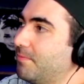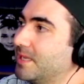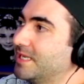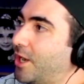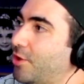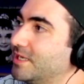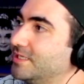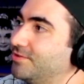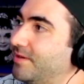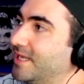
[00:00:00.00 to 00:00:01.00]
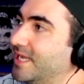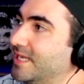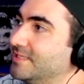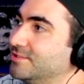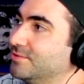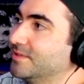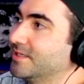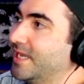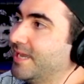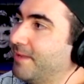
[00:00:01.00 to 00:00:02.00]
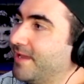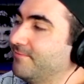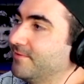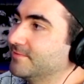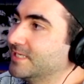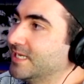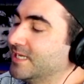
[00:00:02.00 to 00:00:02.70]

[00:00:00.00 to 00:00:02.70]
me and Loki trying to get into a MA15.